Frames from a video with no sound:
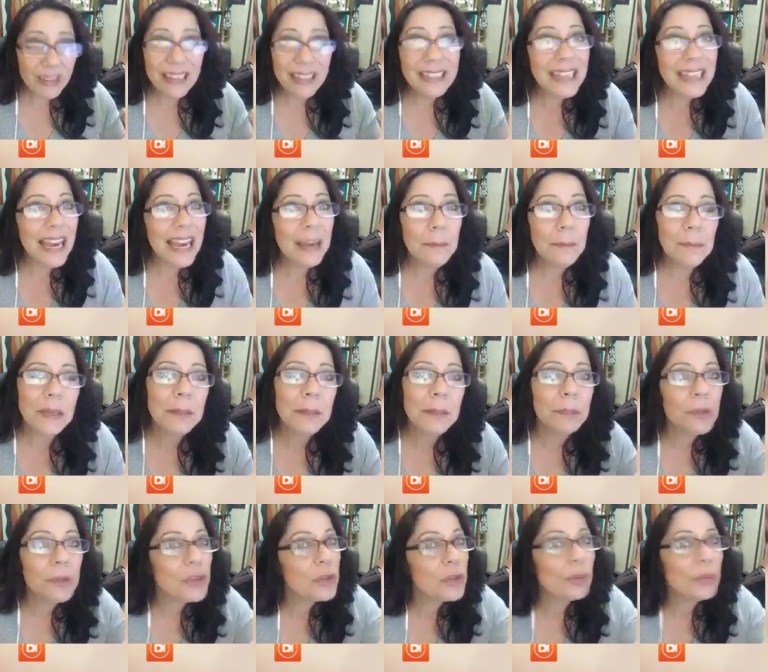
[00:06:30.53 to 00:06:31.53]
get
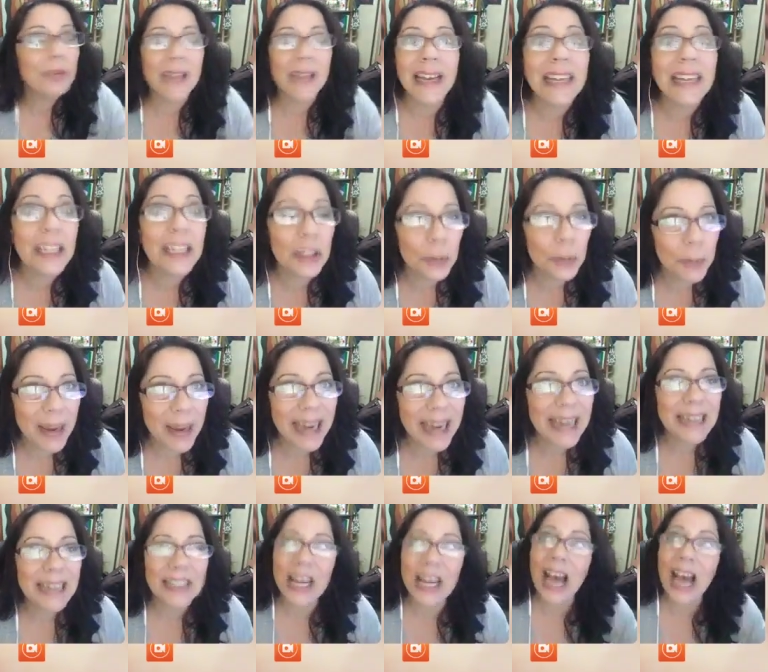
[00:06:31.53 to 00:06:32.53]
people to like your
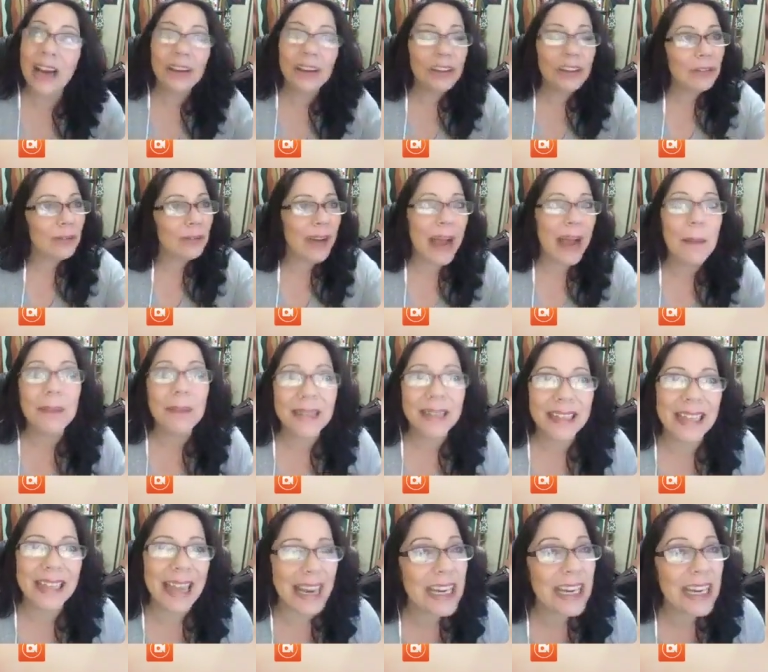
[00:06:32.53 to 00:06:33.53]
page, how to grab
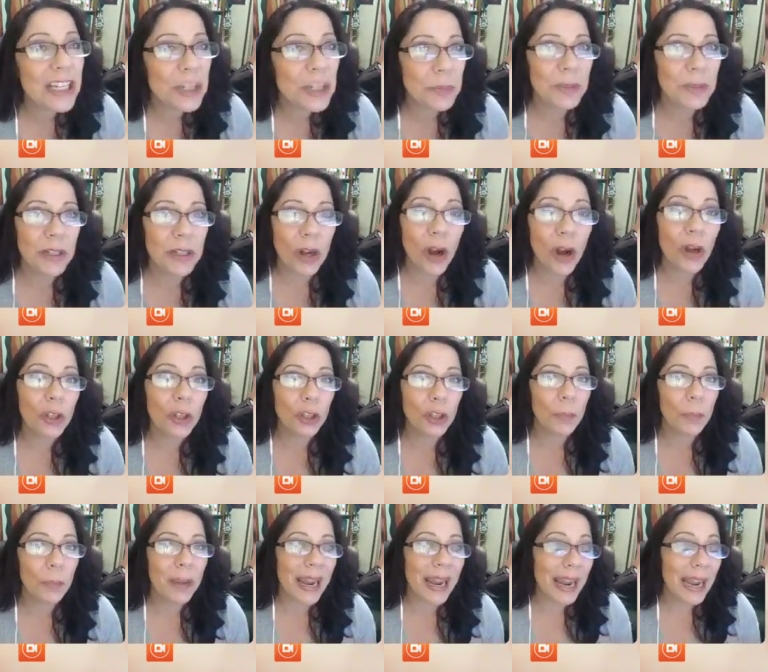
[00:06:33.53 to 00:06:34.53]
engagement on your
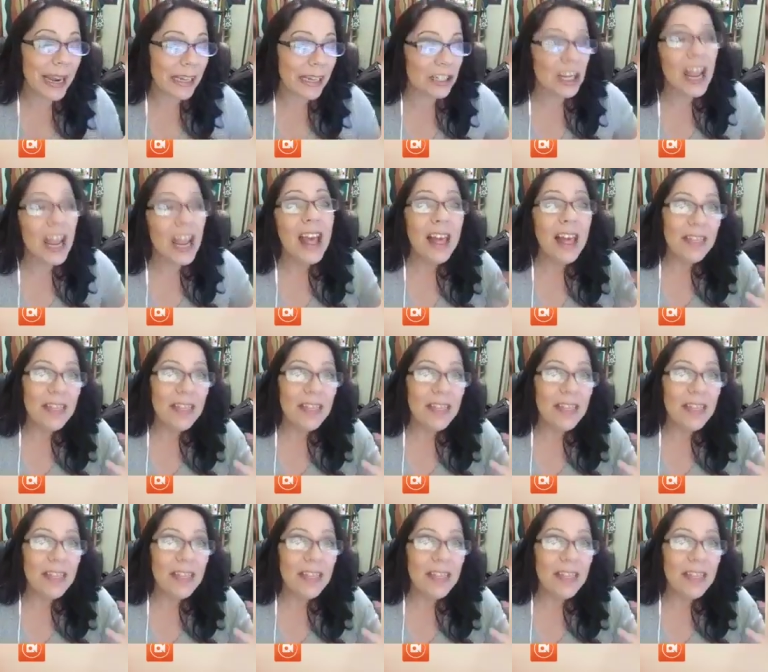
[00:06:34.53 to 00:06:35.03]
page.